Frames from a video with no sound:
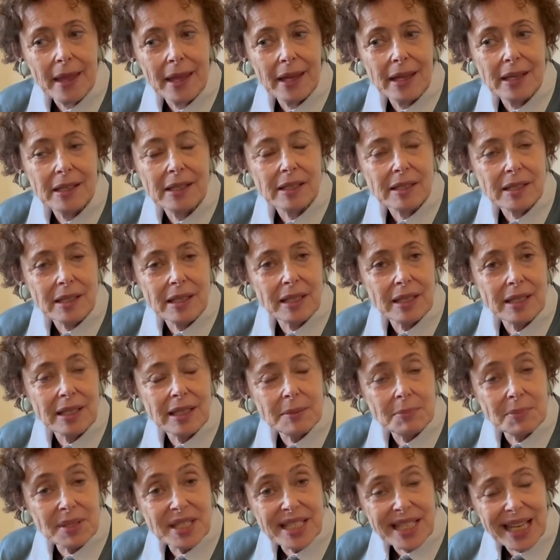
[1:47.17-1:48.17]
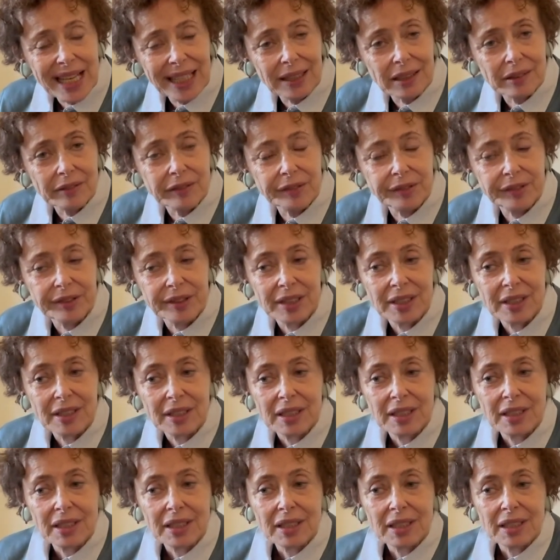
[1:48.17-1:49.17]
in himself
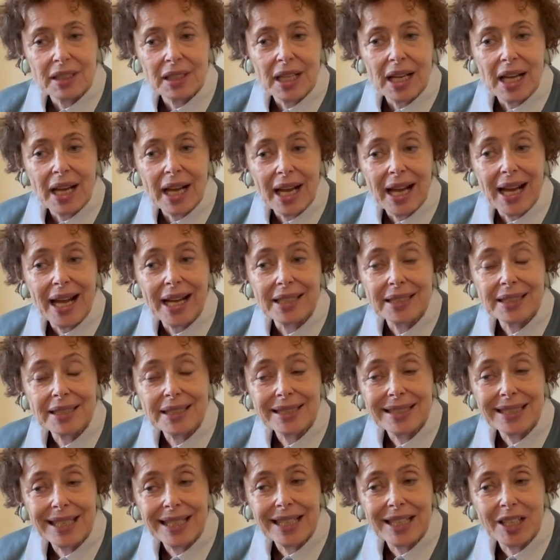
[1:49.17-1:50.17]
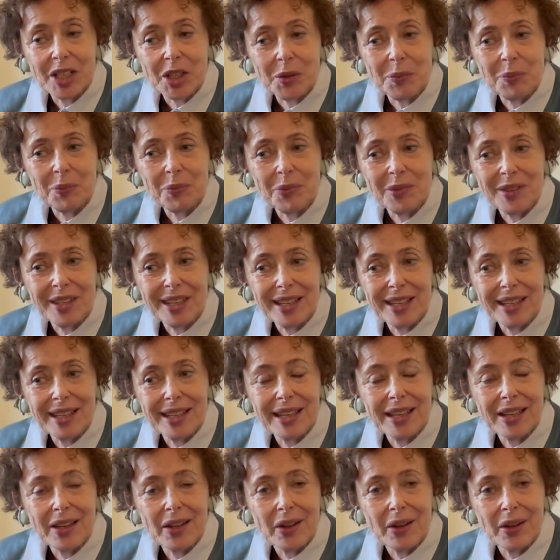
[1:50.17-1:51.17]
as
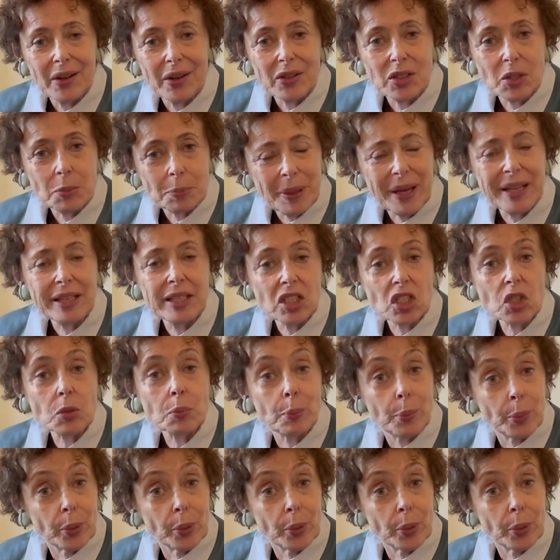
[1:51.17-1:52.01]
a Spanish